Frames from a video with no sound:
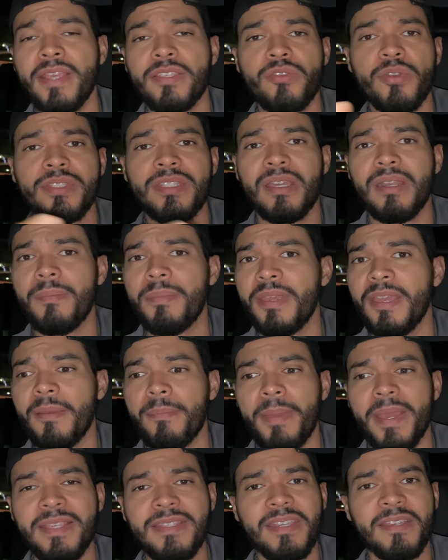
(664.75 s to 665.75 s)
So it's gonna be a
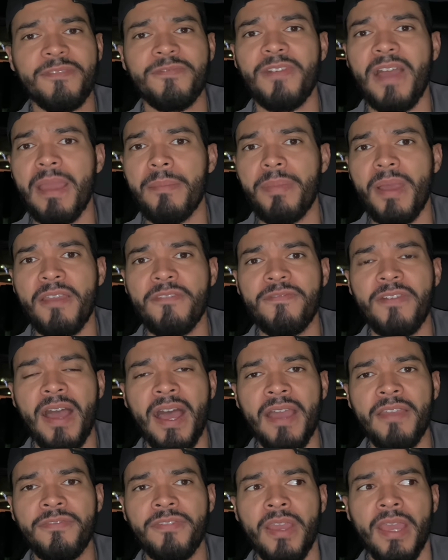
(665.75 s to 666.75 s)
basic
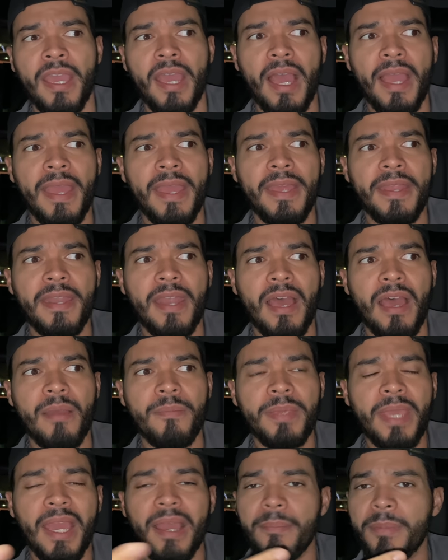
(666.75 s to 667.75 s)
5x5, and
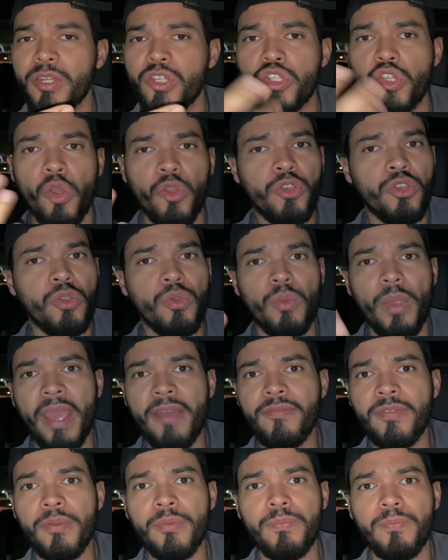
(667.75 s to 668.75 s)
yeah, I'm gonna show you
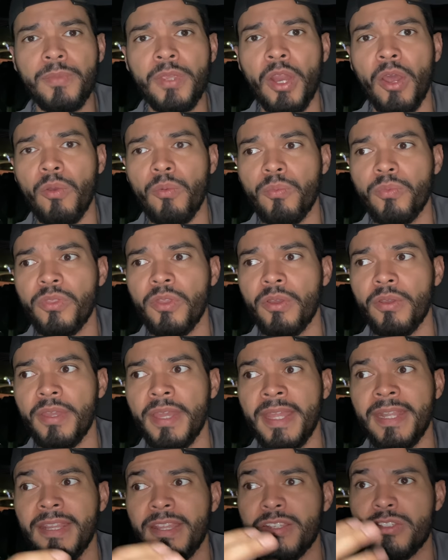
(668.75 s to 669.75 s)
every, you know,
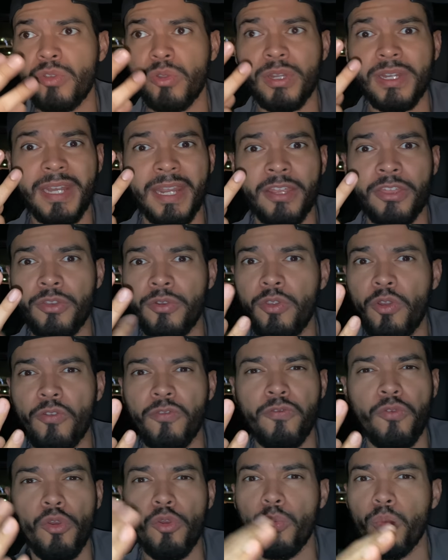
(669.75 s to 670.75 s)
and there's only like 3 or
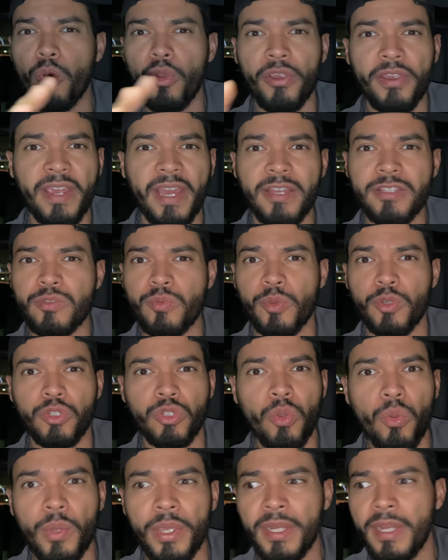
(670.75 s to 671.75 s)
4 workouts we're
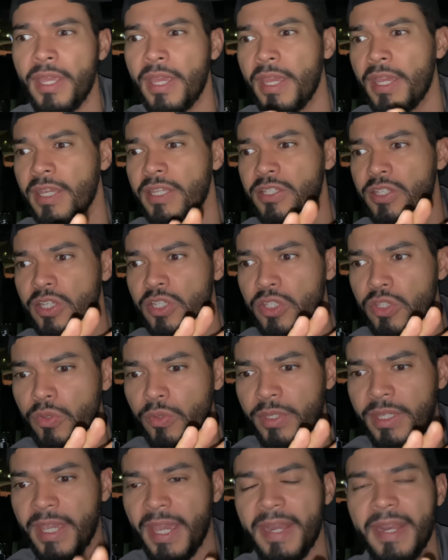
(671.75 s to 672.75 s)
doing just to
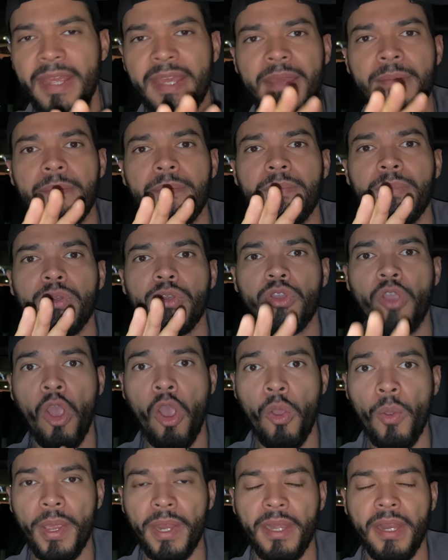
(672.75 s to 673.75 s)
get him
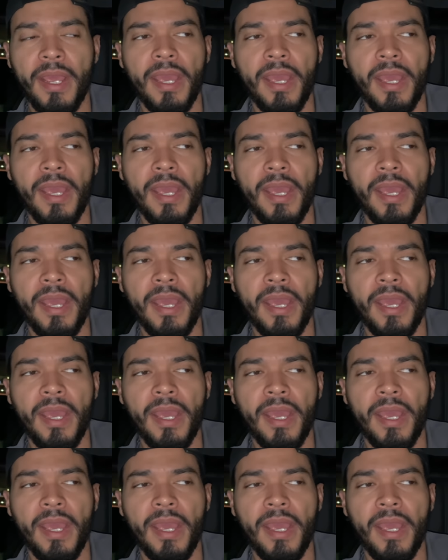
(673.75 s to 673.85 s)
going.